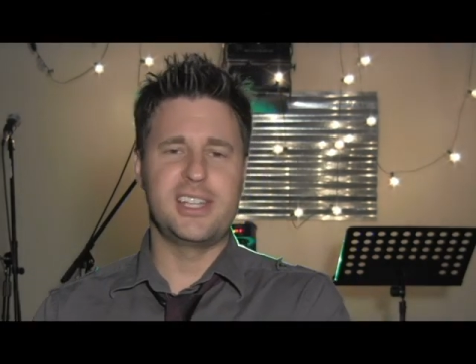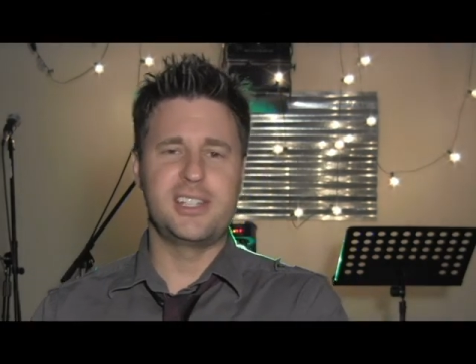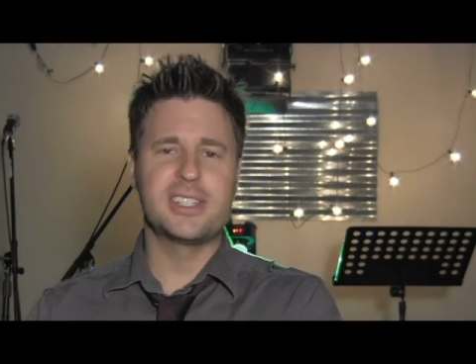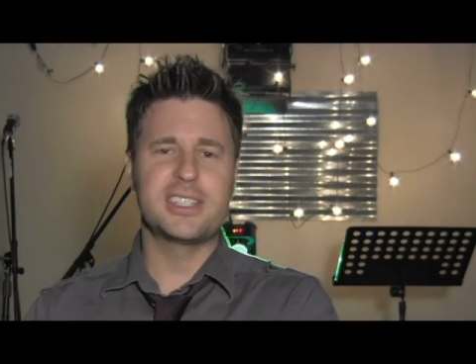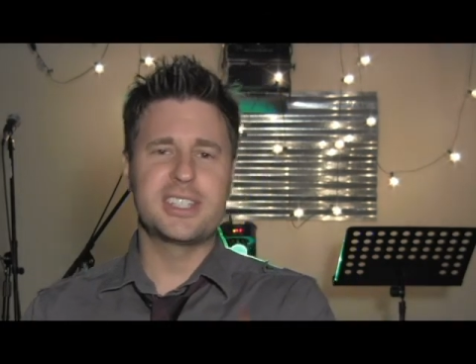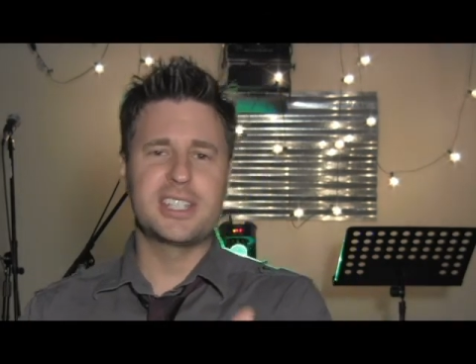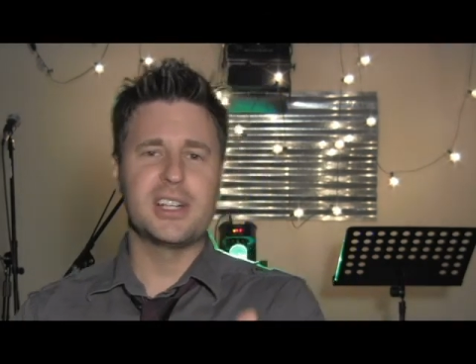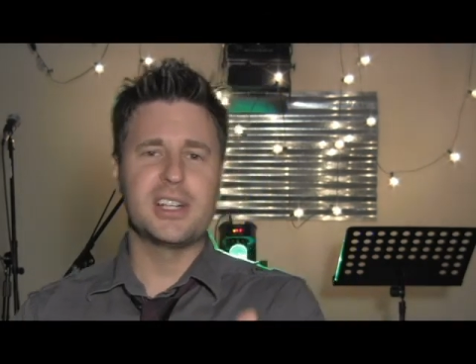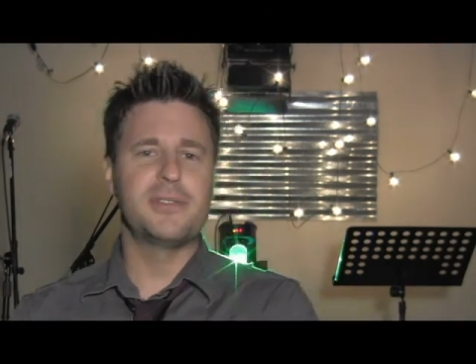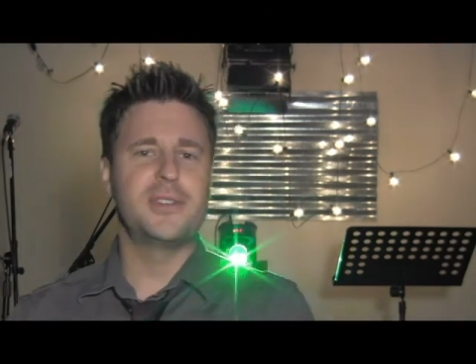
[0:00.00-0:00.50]
Your
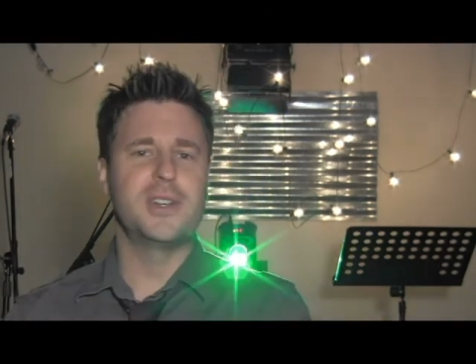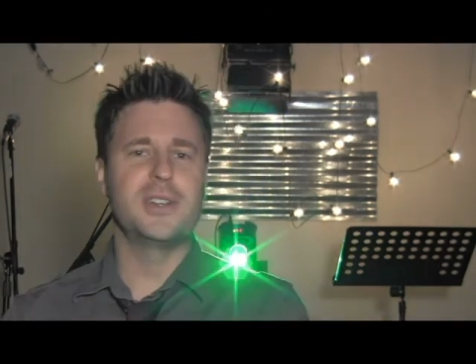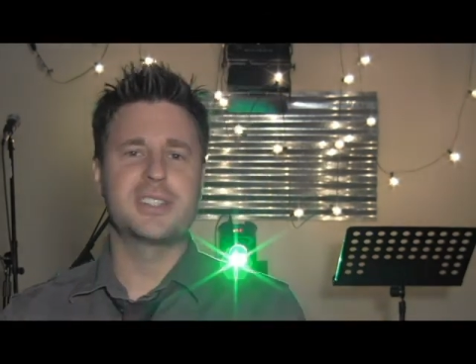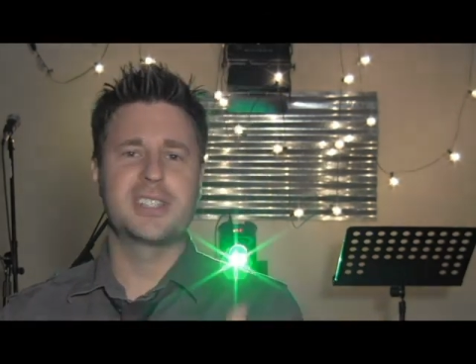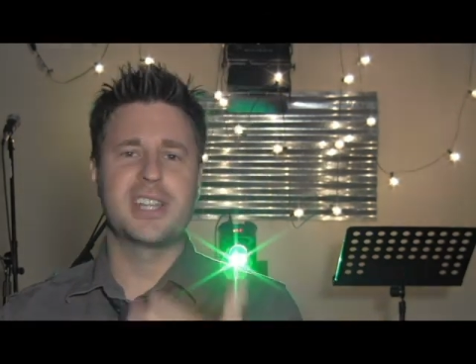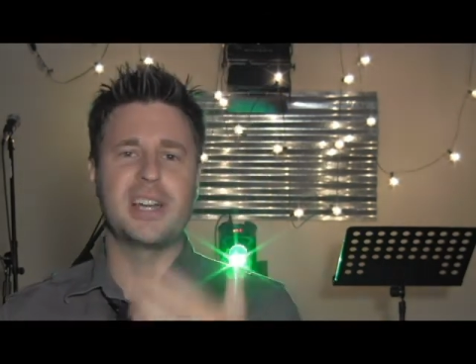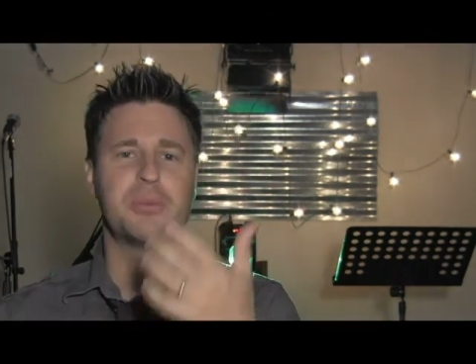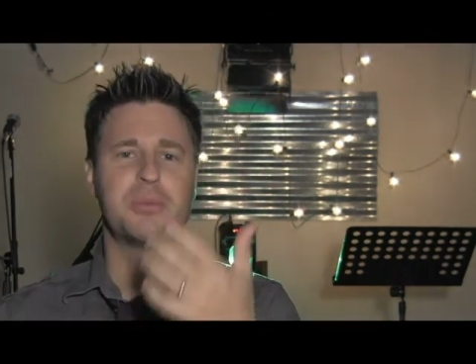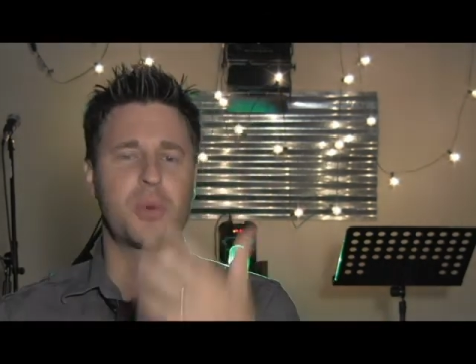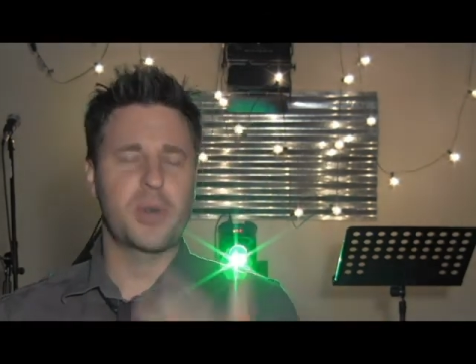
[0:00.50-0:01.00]
cell phones
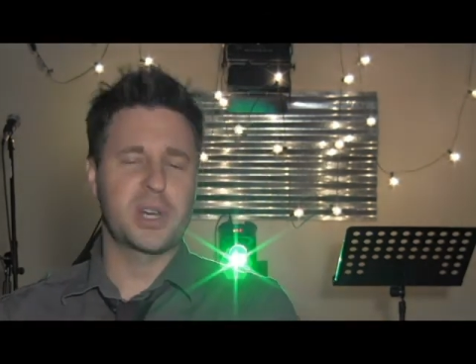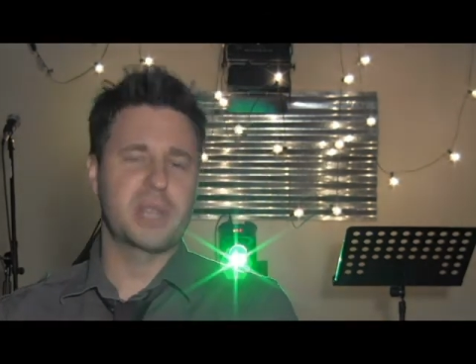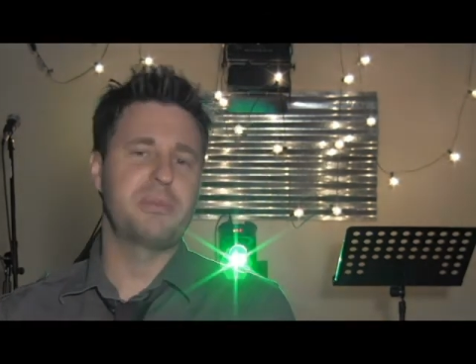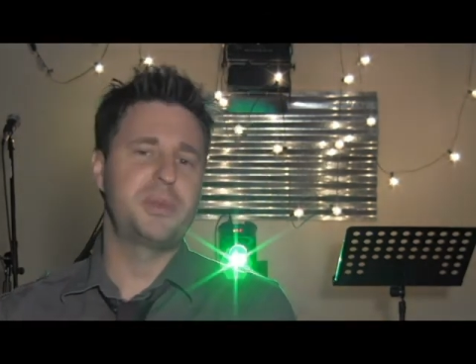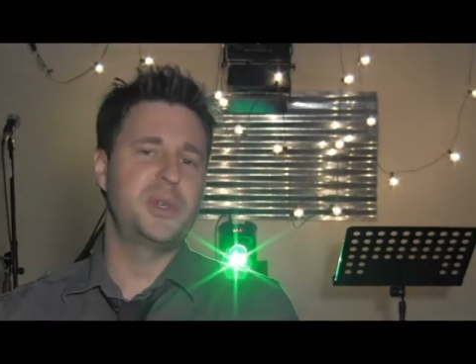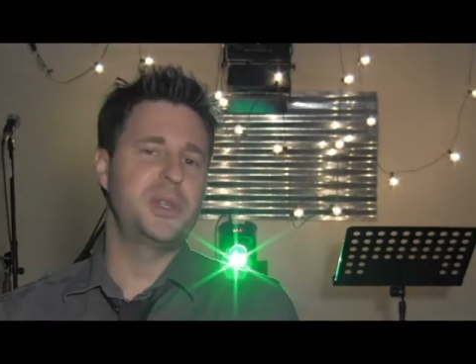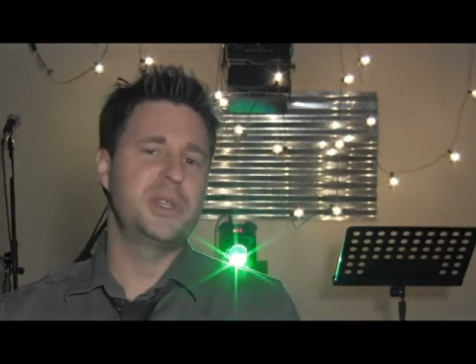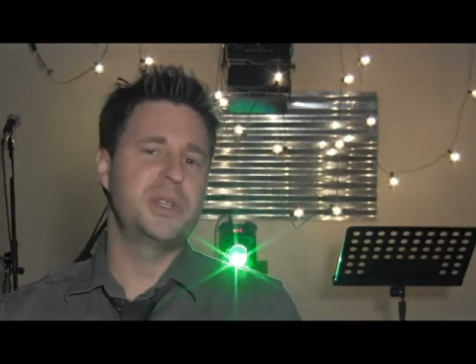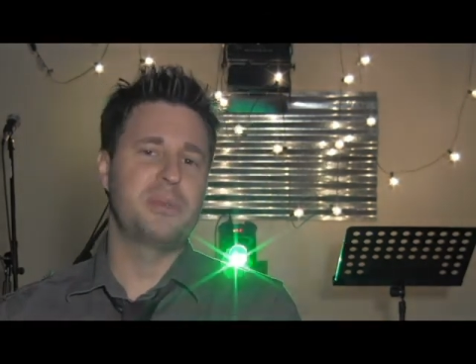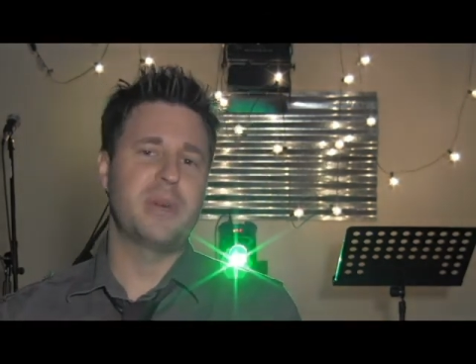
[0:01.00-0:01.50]
got more
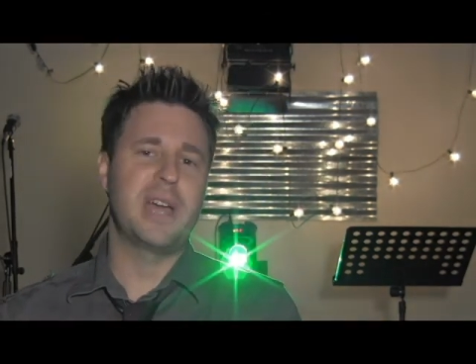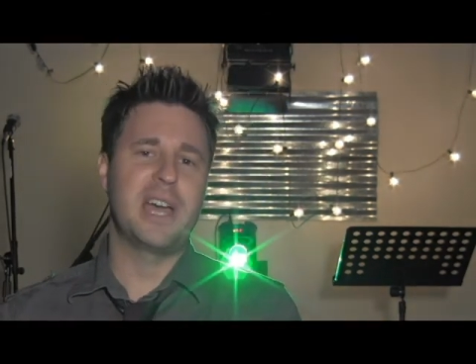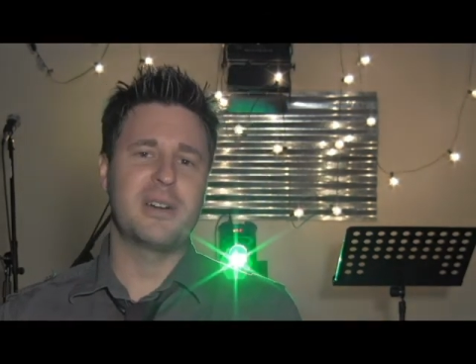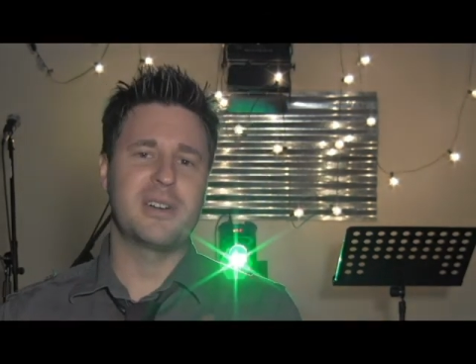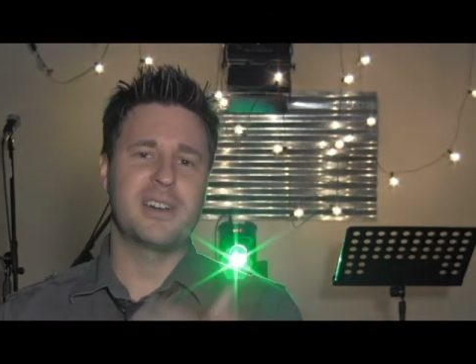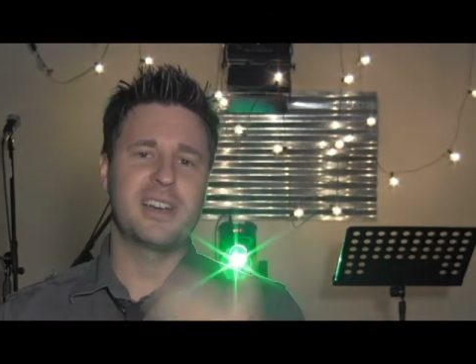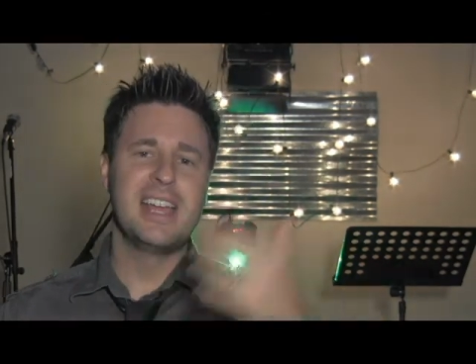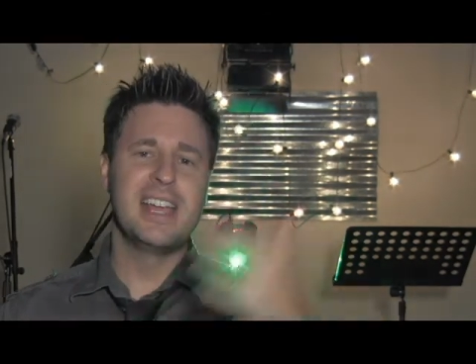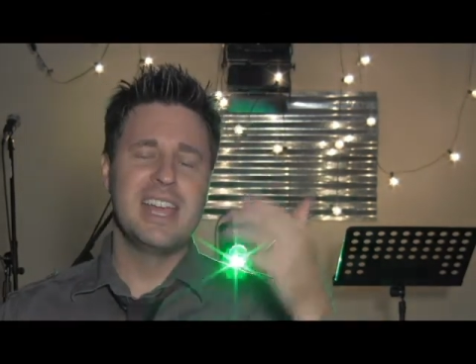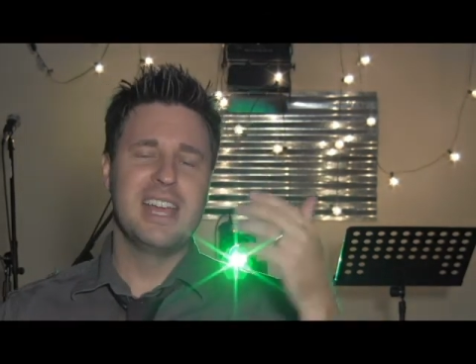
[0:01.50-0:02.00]
computing
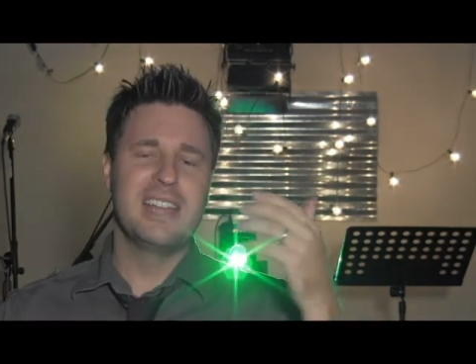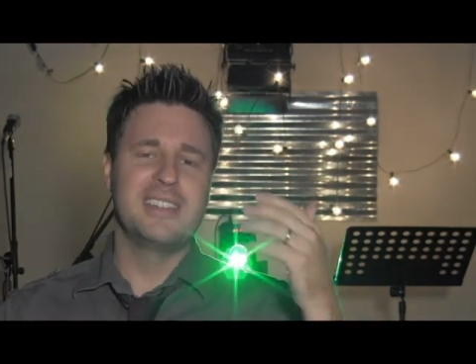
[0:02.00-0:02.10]
power